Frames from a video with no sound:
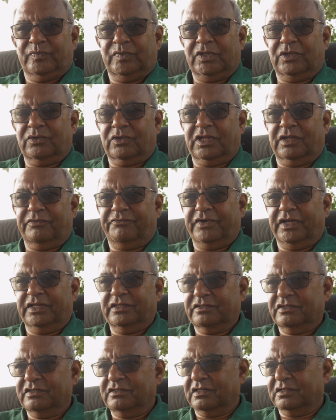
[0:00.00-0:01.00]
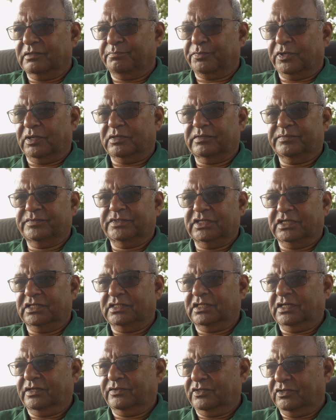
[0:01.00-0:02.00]
that, okay, fine, these are the problems here,
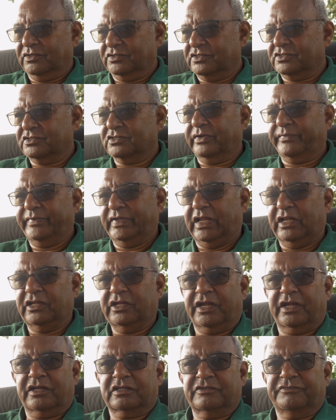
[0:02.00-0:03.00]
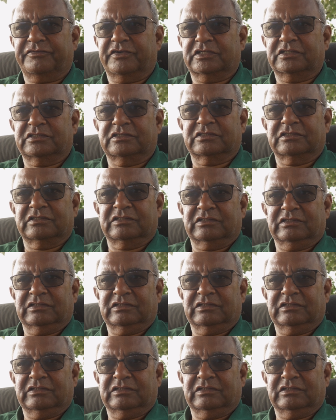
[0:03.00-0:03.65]
there, now this is how we'll allocate the funds